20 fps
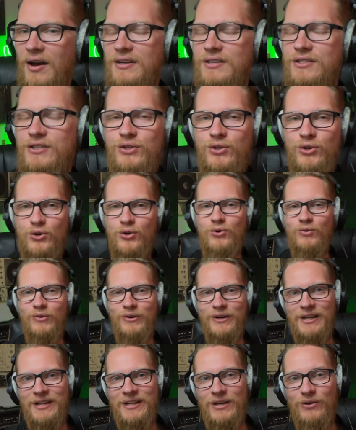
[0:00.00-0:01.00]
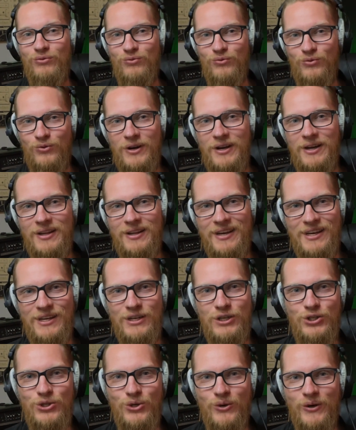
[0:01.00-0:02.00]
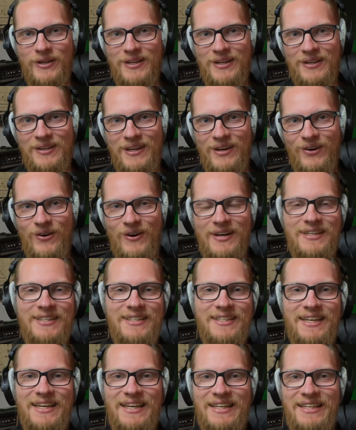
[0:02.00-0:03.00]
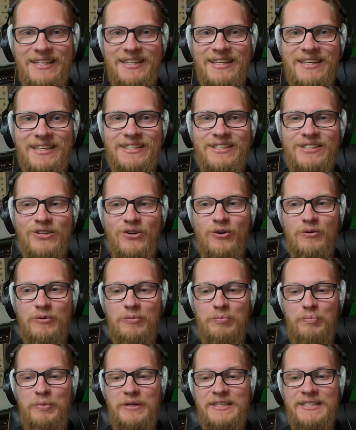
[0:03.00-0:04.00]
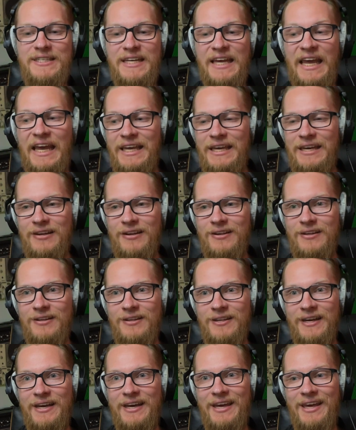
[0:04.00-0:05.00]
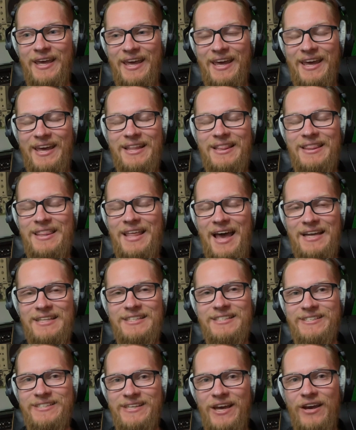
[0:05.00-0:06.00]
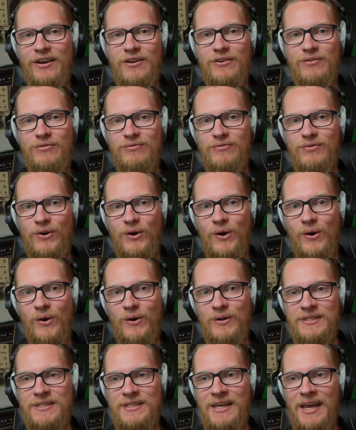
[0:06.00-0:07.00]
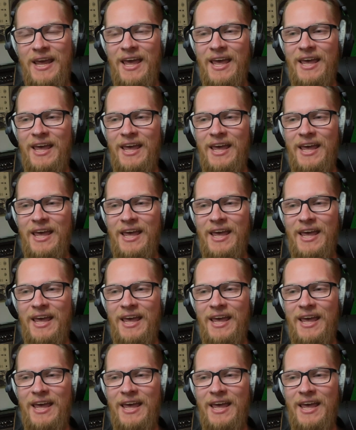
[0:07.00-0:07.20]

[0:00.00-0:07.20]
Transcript: I do really, really enjoy the lyrics in this song, particularly in that second verse.